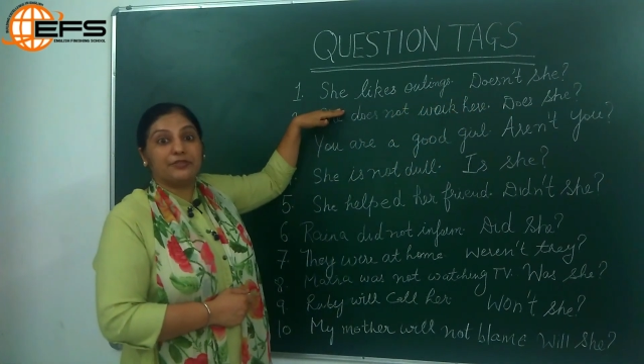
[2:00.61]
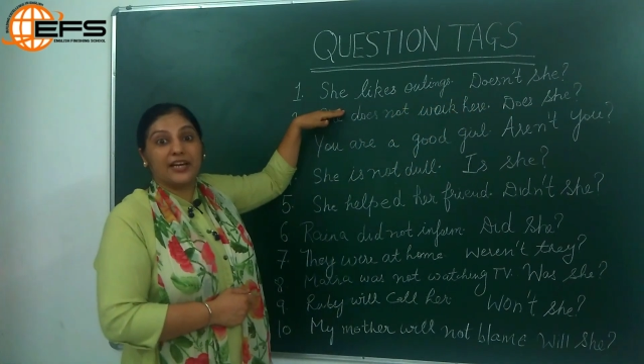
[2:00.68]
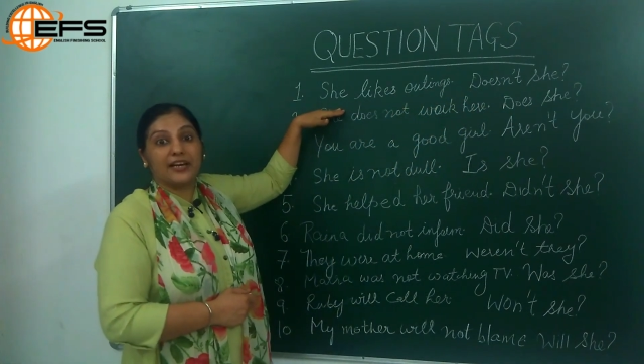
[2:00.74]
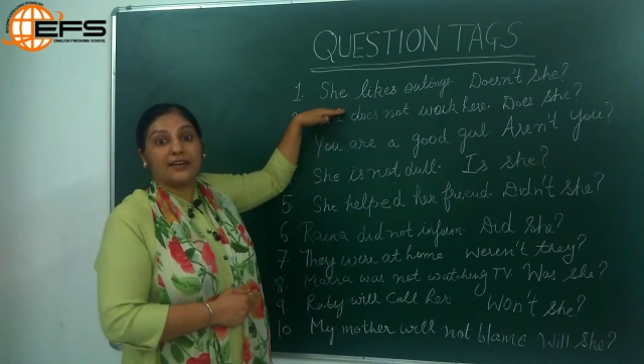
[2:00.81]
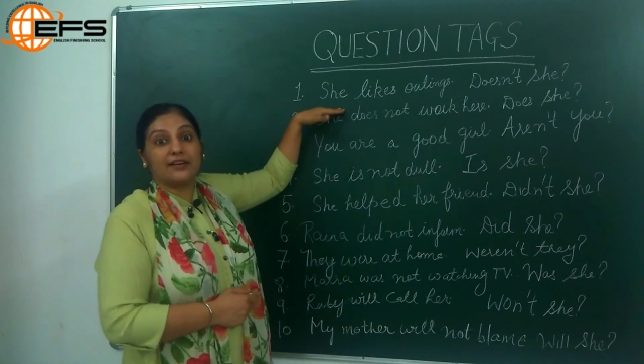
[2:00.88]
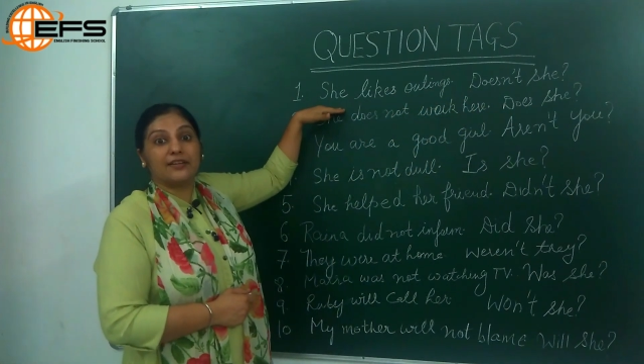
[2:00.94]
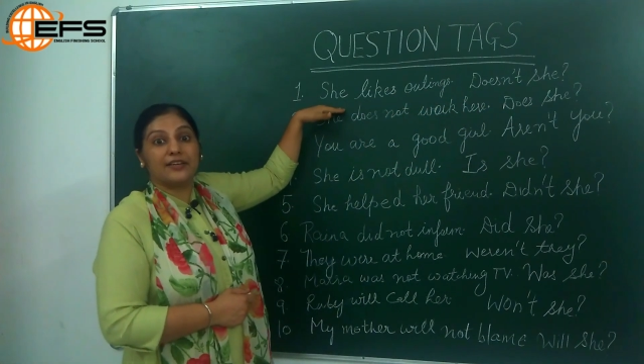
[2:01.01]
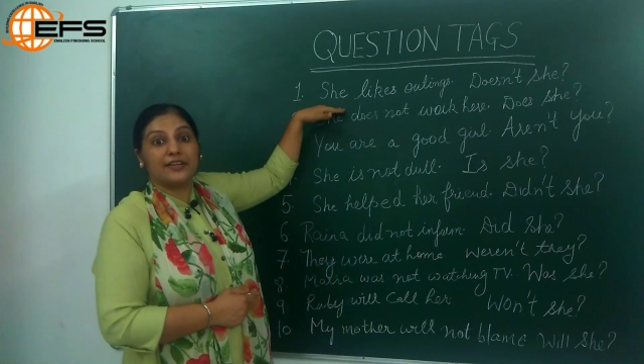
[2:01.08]

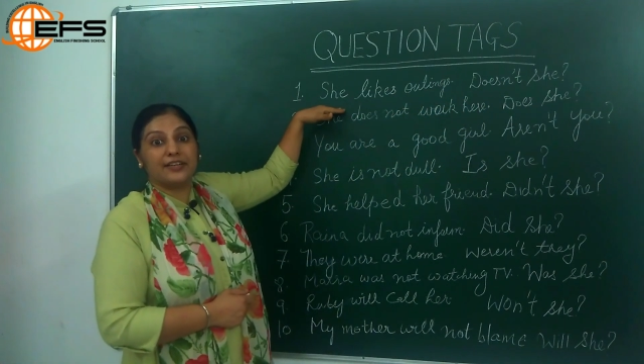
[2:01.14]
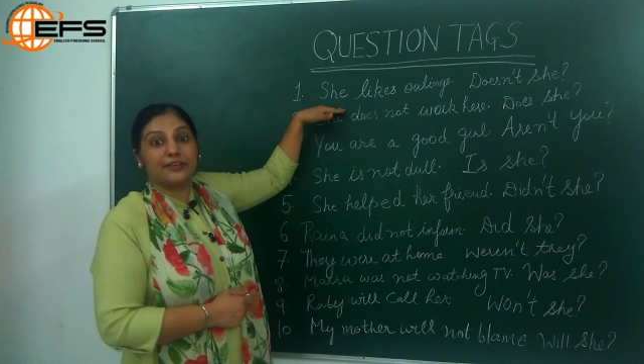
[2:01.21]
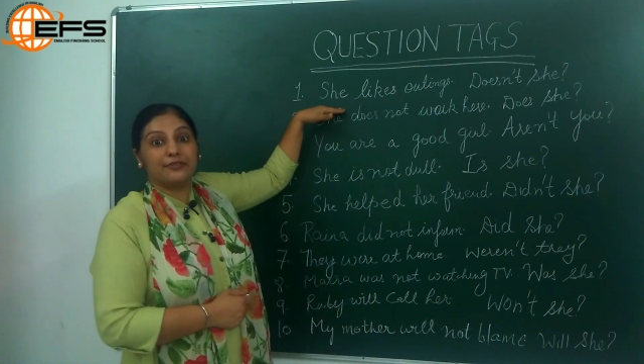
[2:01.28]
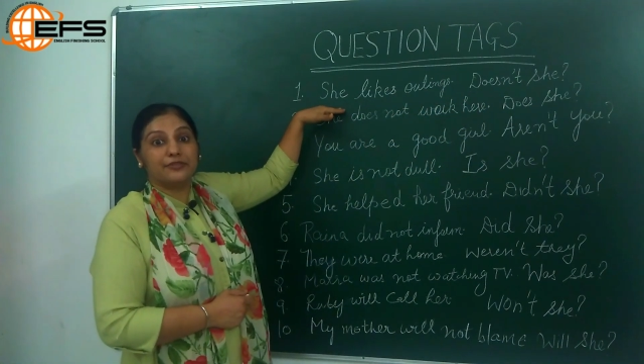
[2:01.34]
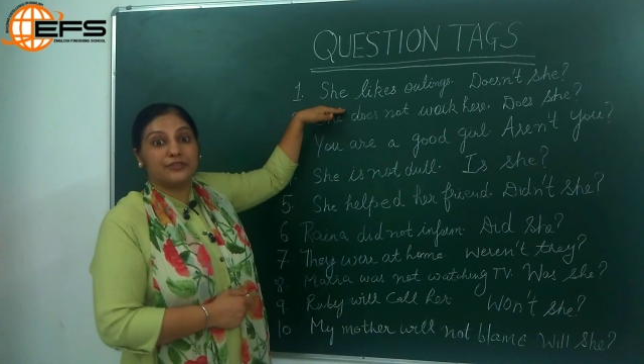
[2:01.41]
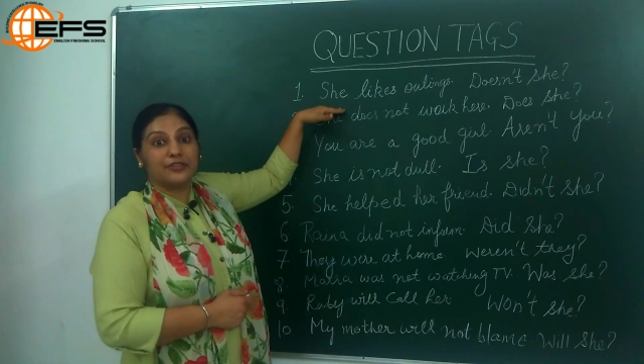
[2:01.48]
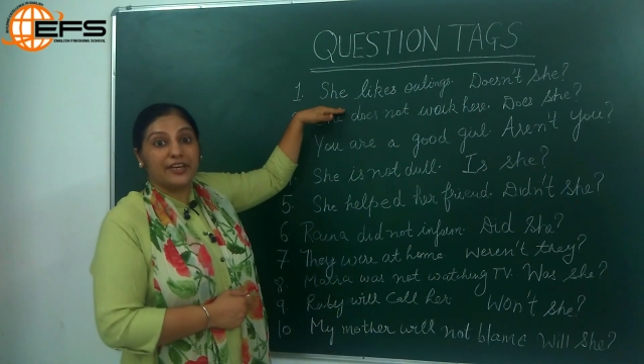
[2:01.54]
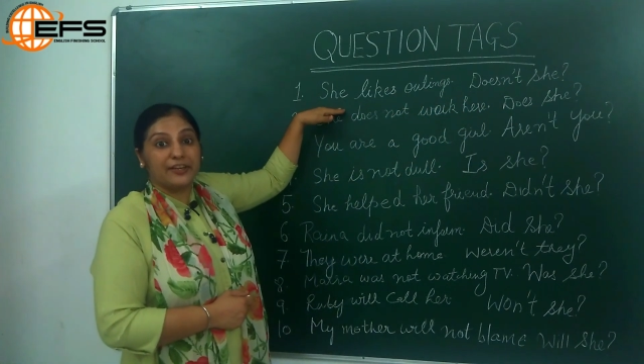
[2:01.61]
declarative
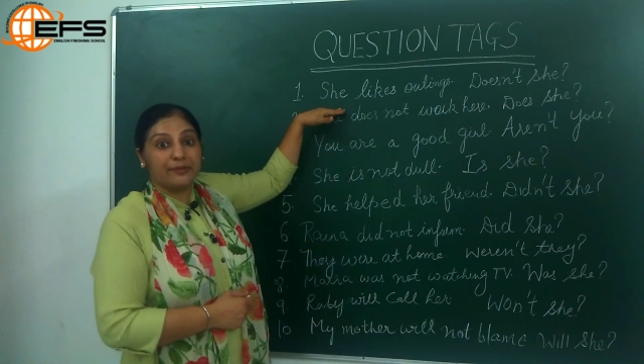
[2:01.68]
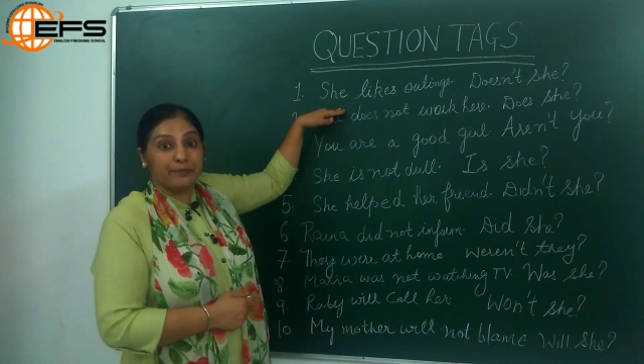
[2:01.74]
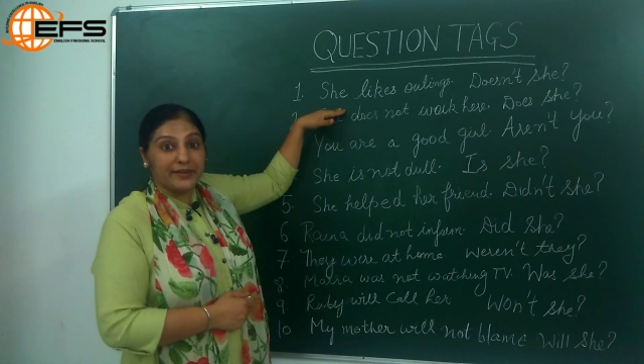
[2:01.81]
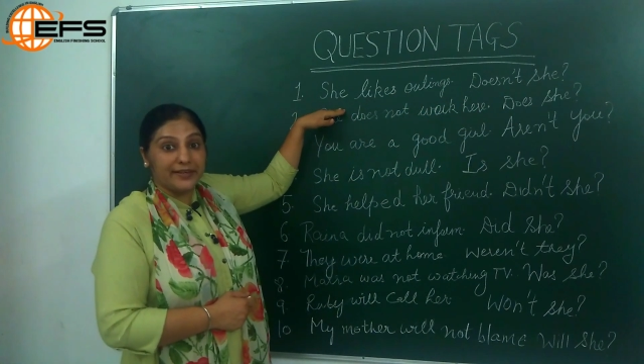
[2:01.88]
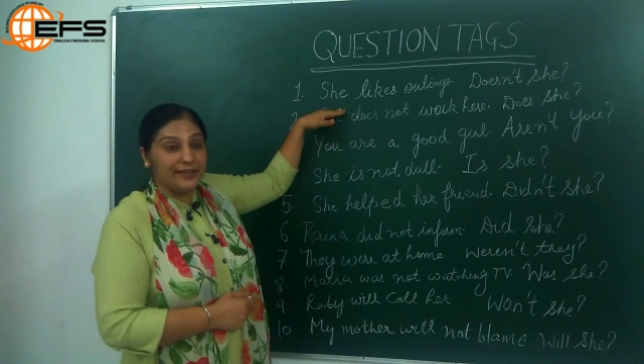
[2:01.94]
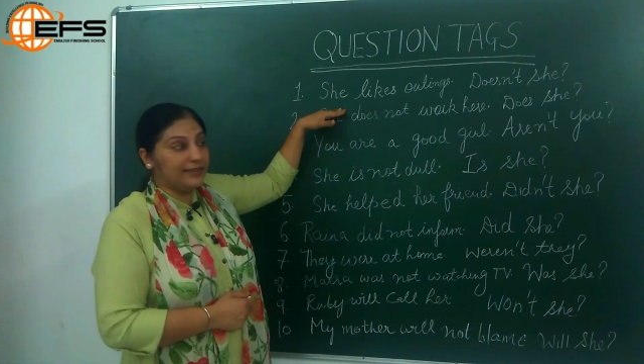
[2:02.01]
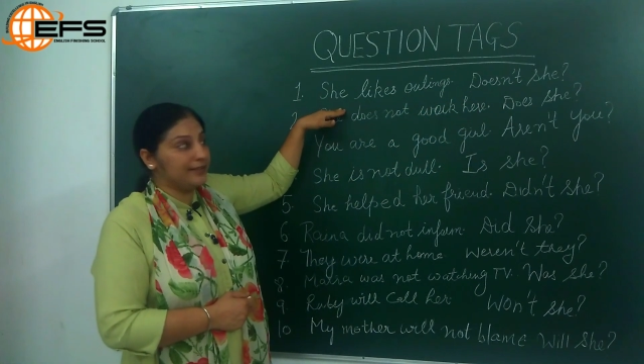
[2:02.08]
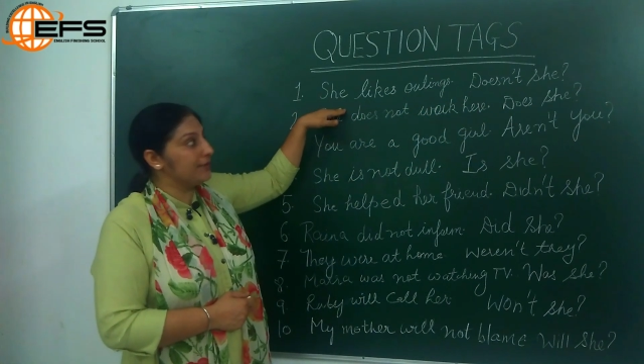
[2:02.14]

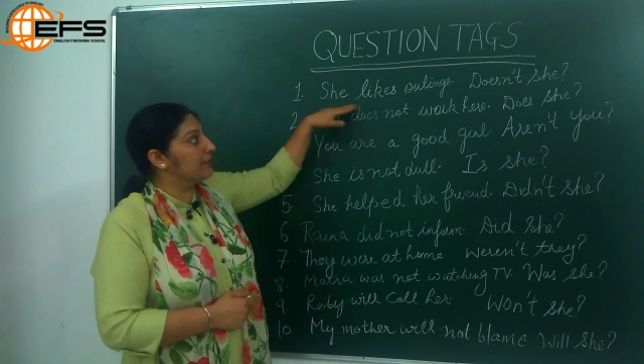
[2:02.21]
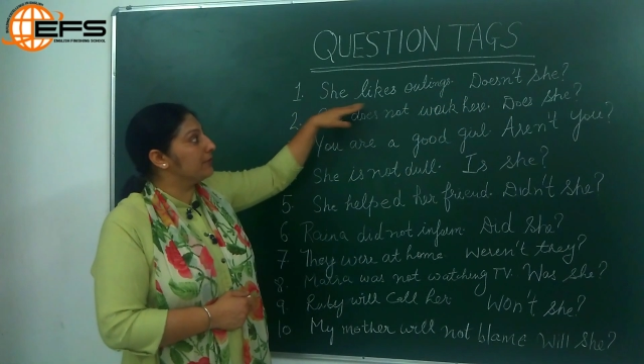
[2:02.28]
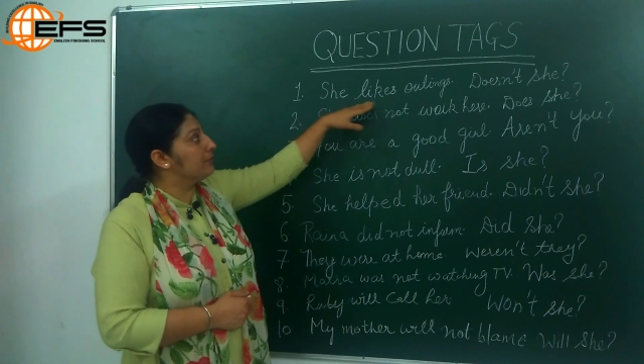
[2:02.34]
statement